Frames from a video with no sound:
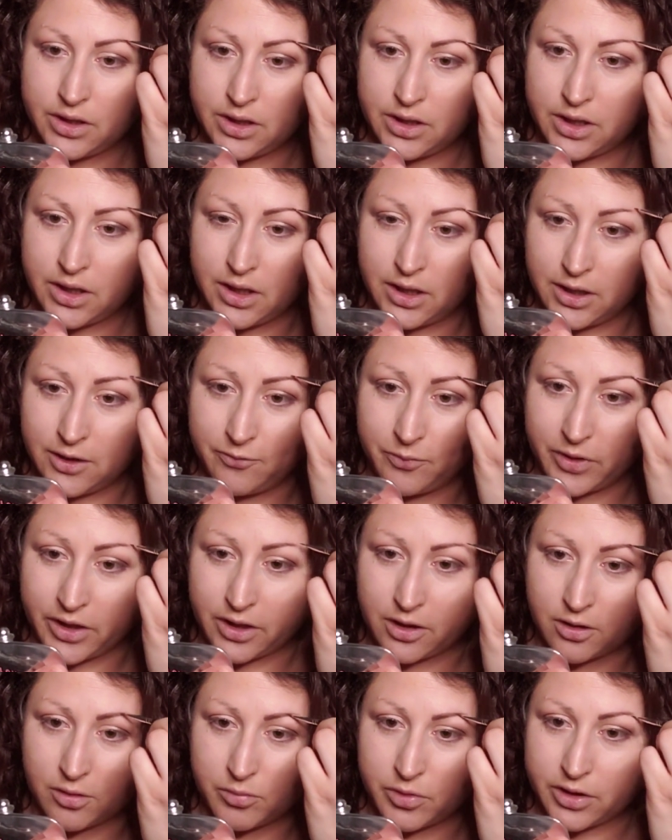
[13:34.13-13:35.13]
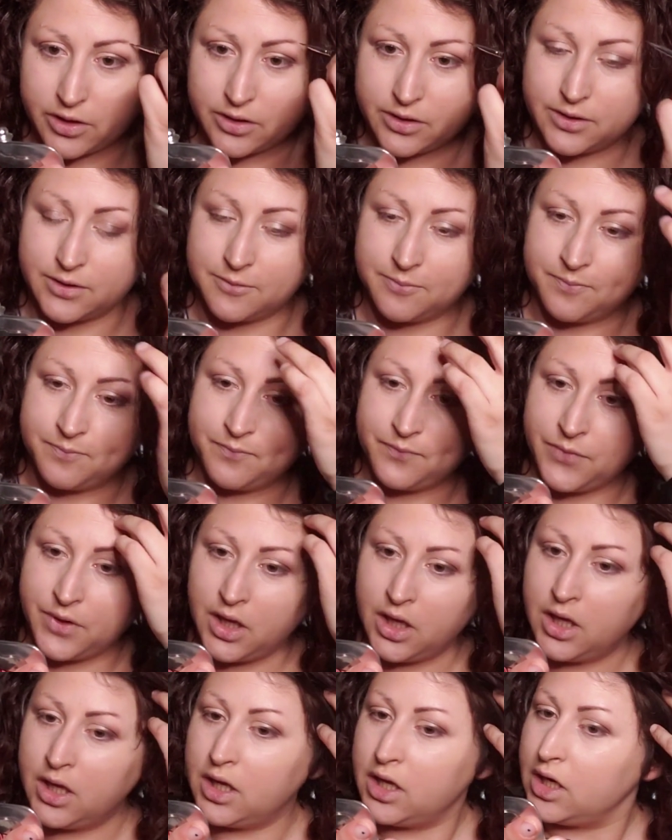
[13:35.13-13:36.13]
I love my Carmex.
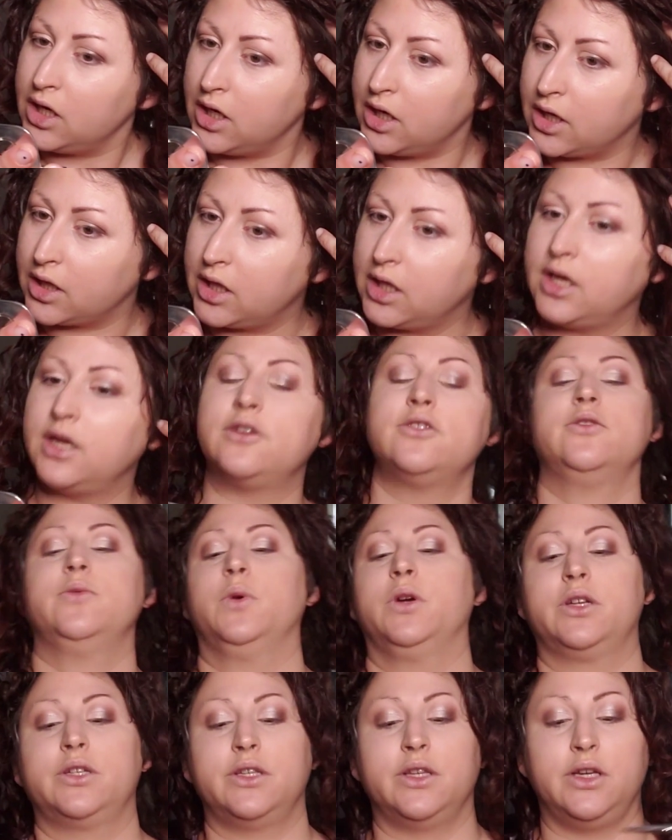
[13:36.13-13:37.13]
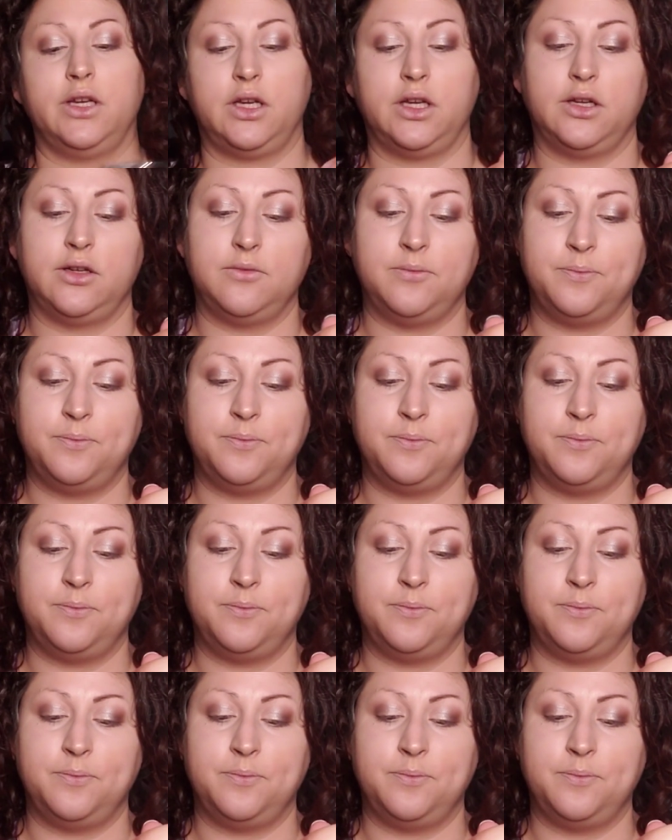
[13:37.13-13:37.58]
Nothing else works like it.